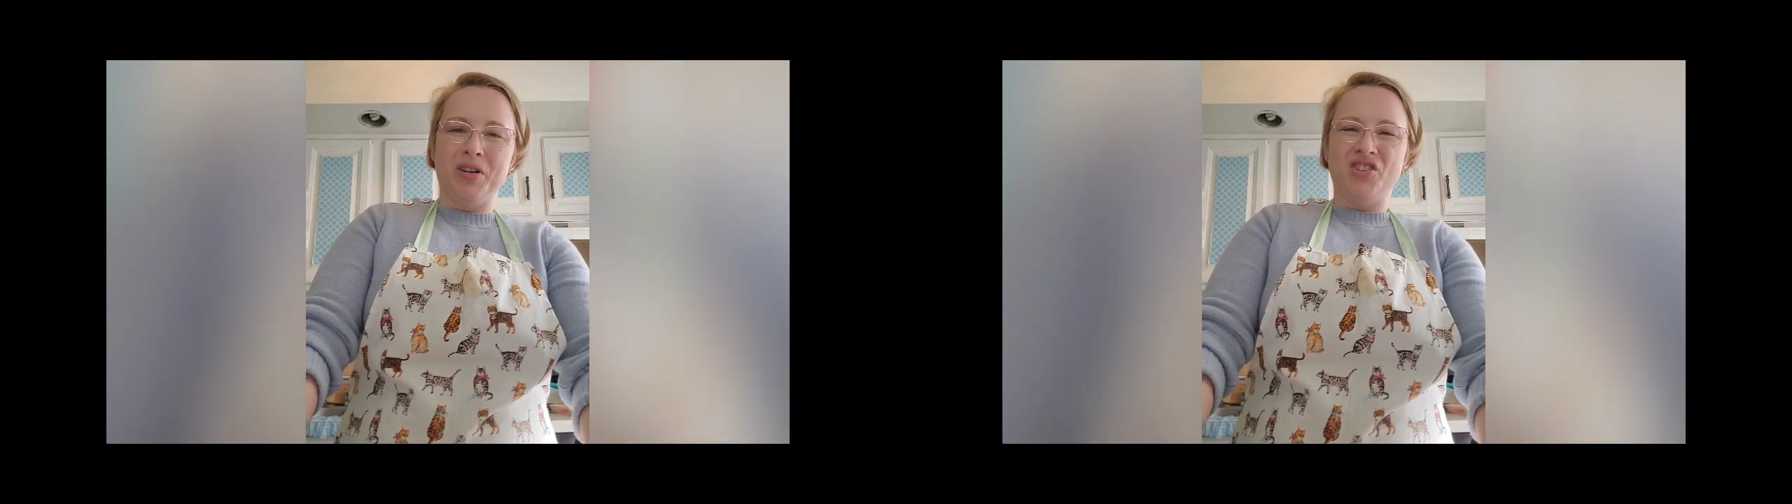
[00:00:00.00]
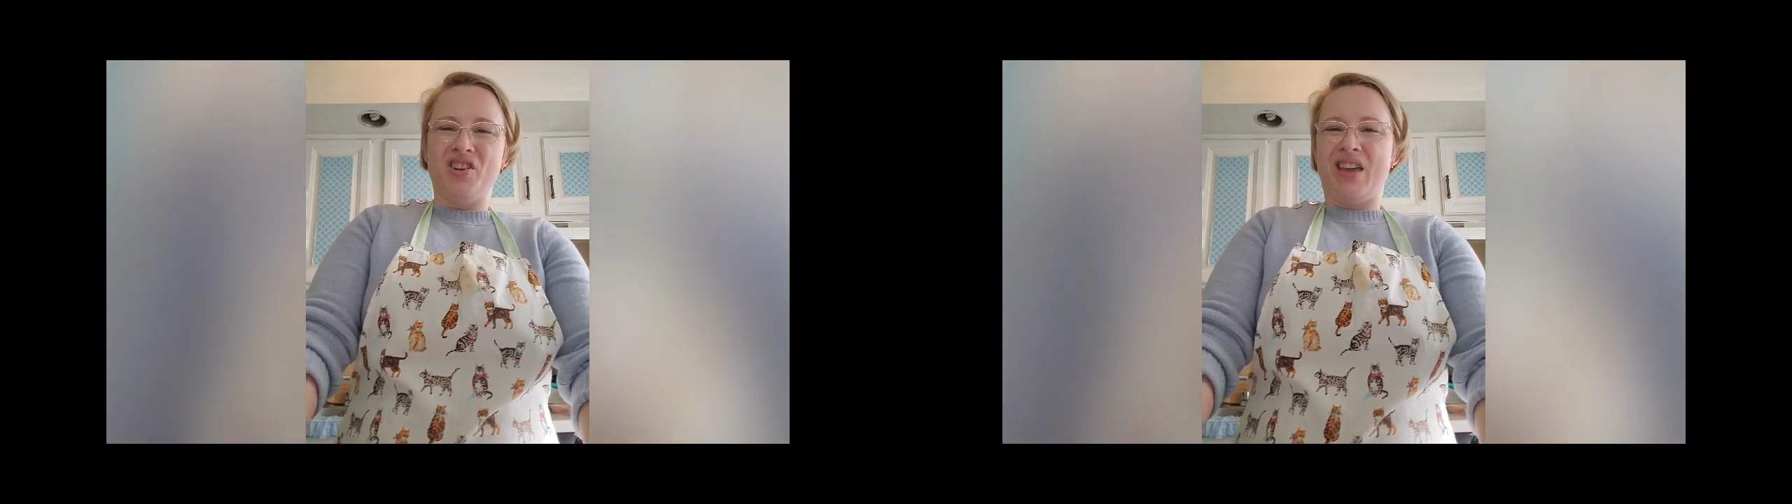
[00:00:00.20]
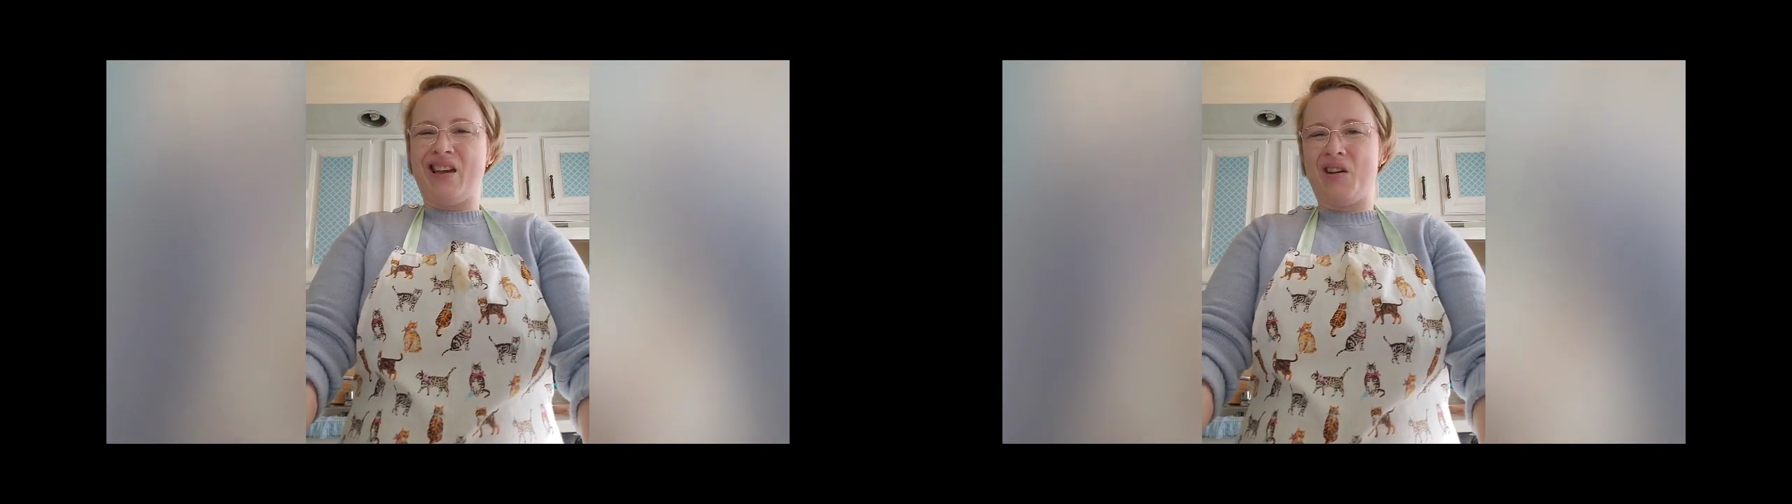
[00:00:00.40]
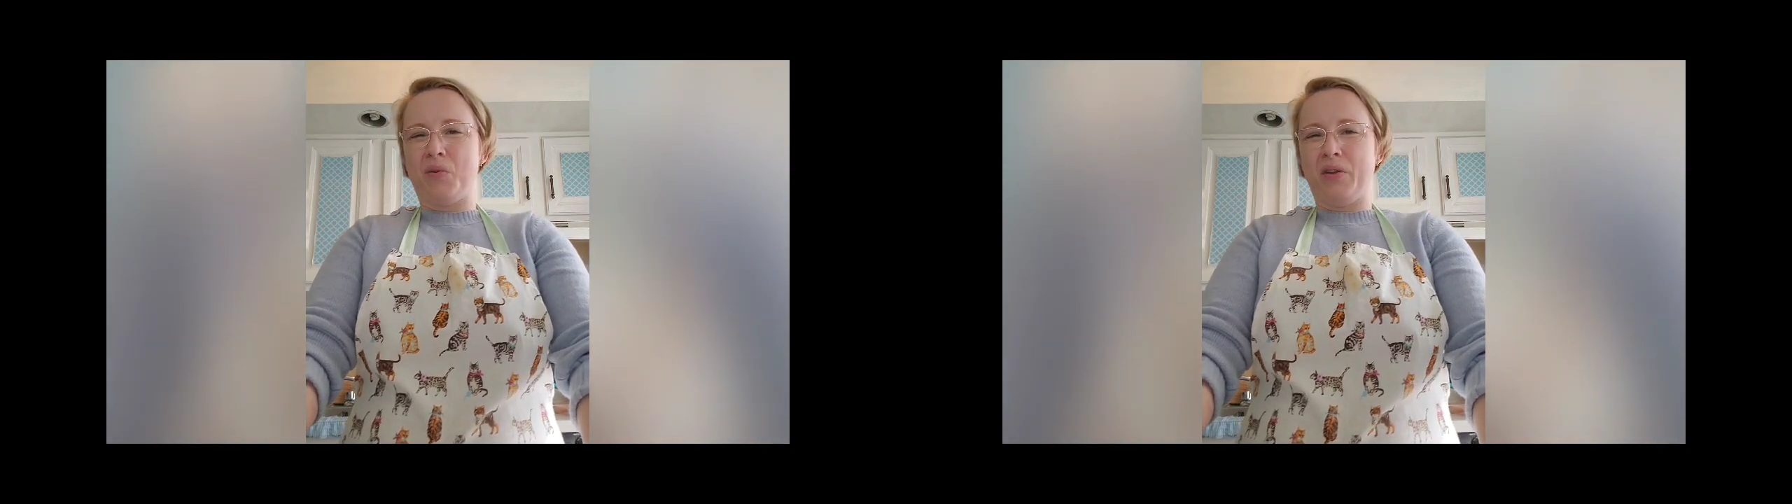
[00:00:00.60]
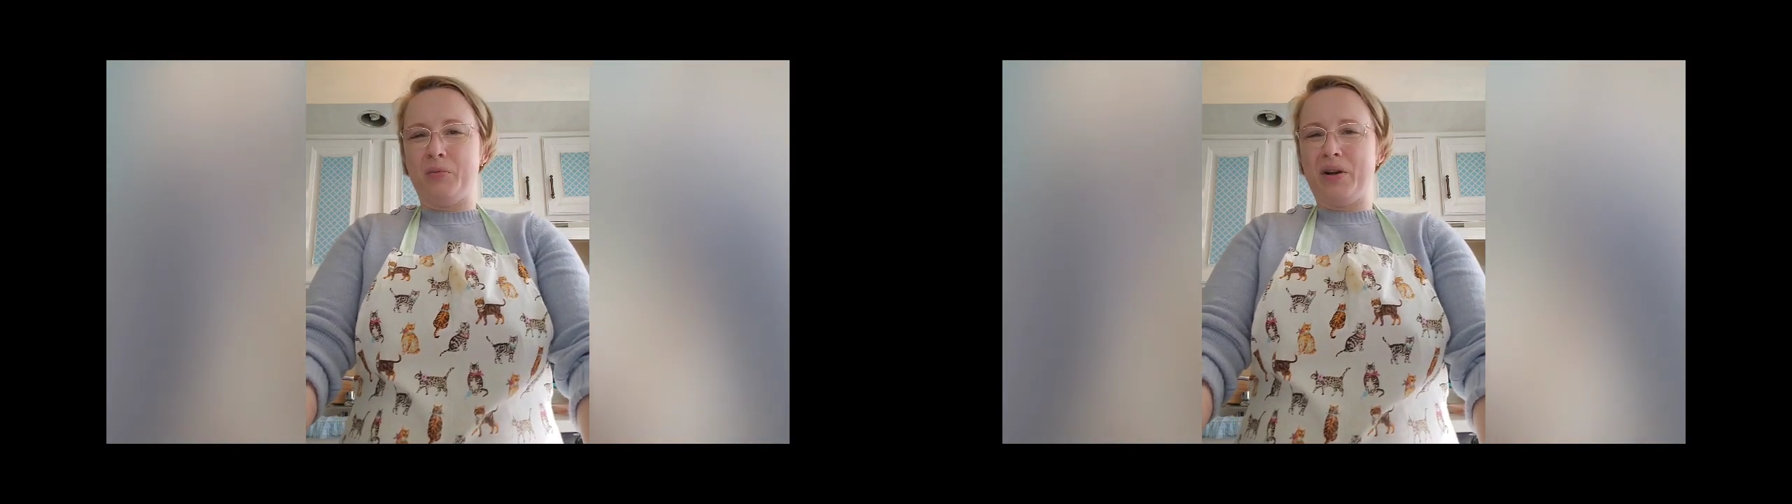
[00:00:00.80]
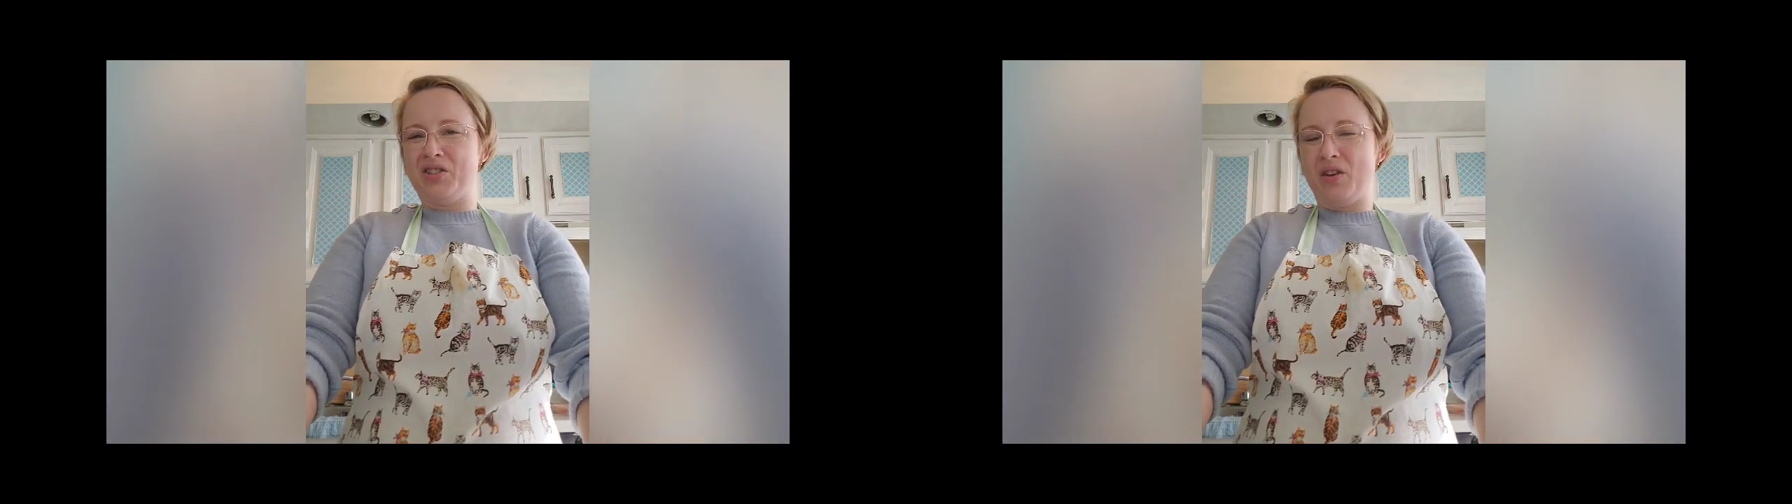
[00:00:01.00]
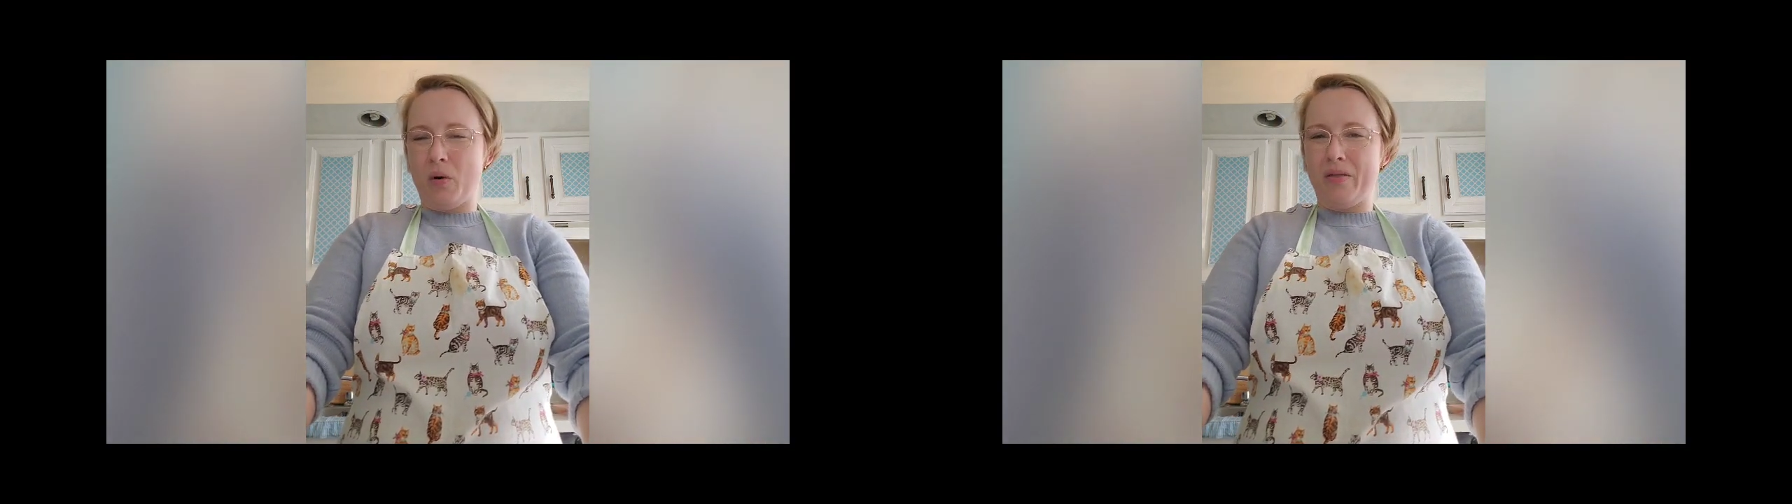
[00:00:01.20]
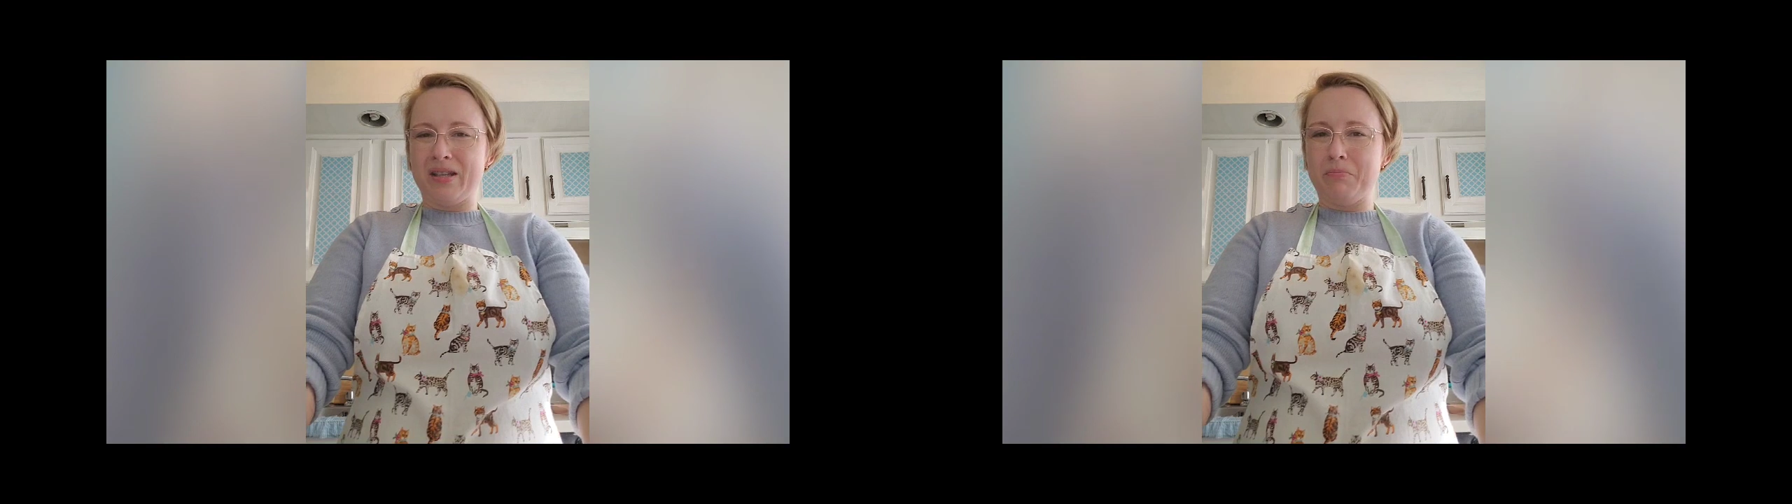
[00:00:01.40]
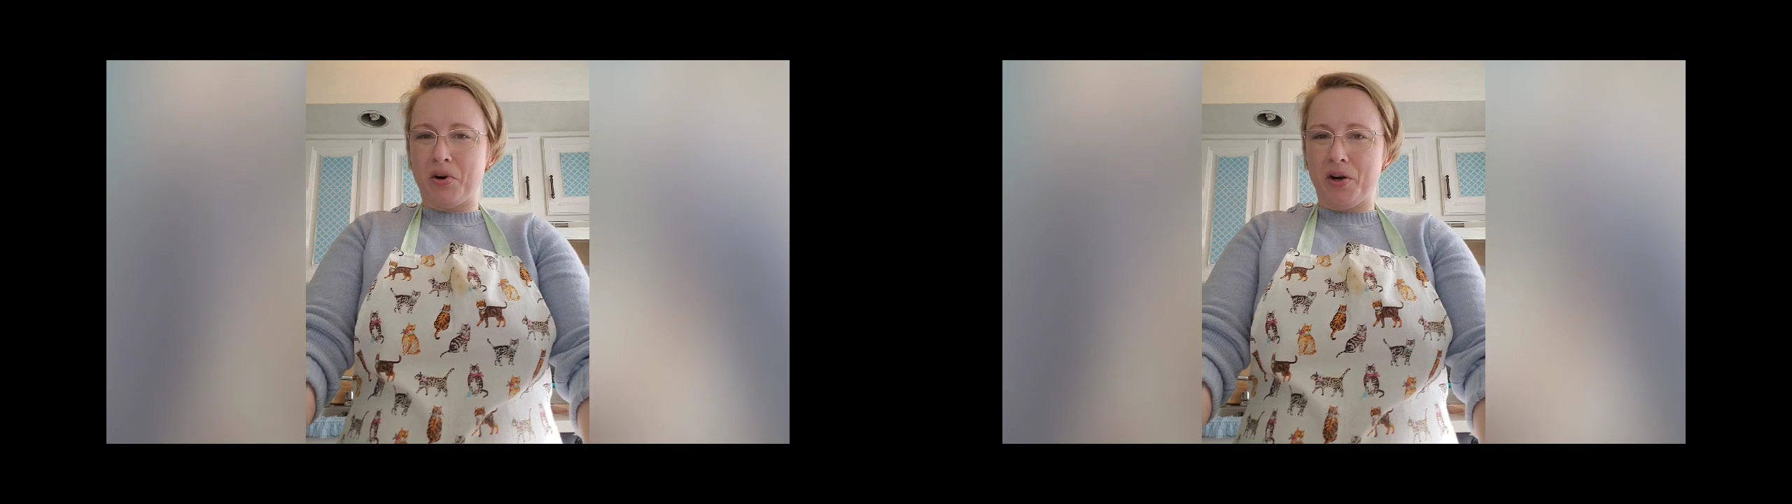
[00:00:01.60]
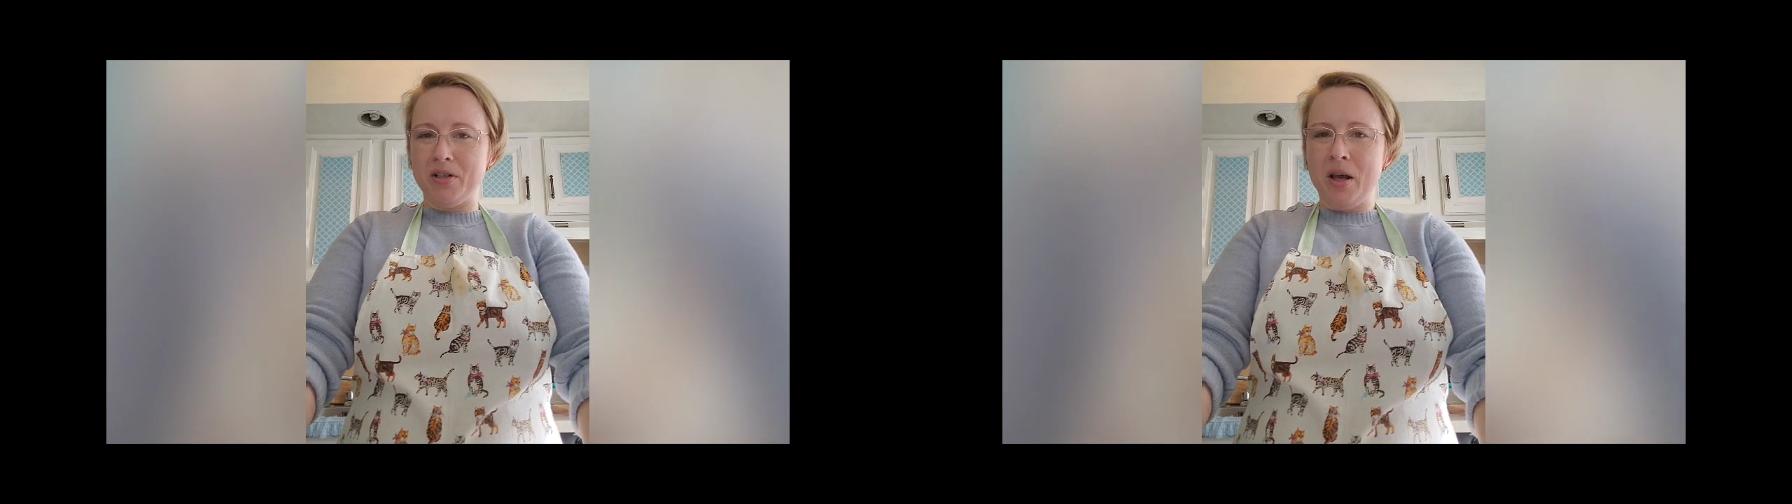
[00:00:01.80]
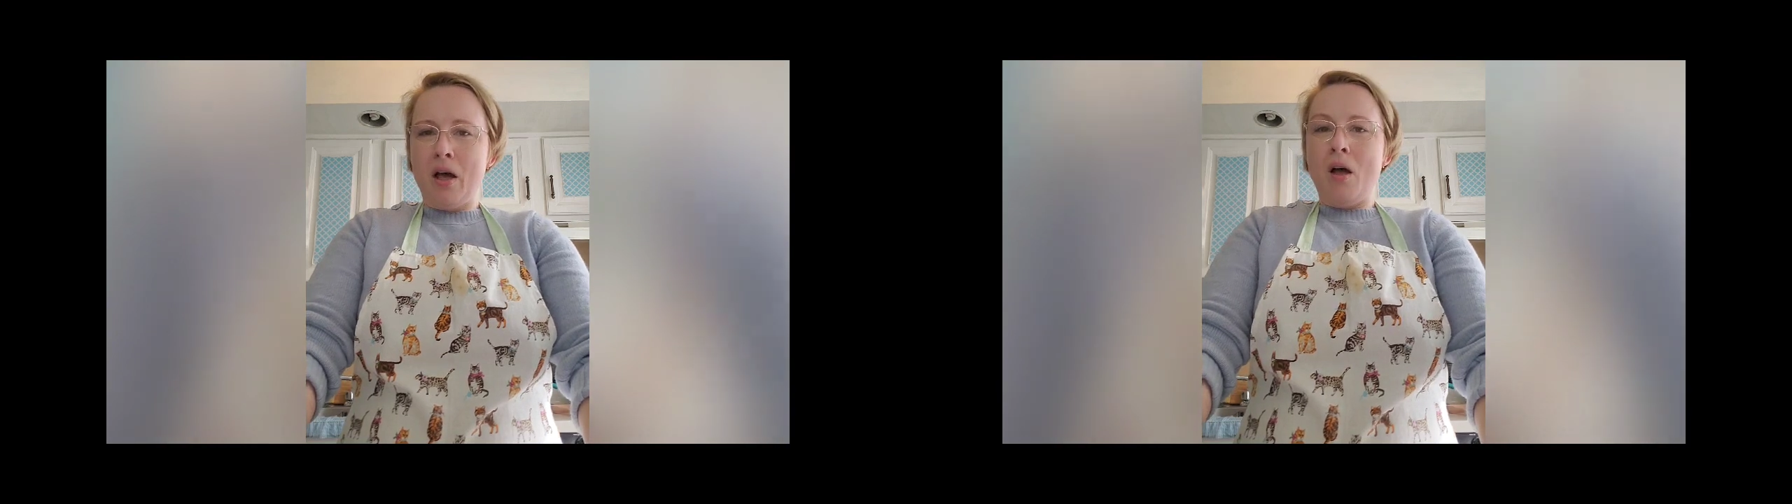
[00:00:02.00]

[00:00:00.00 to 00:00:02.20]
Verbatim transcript: but you can't really rescue one that's burnt.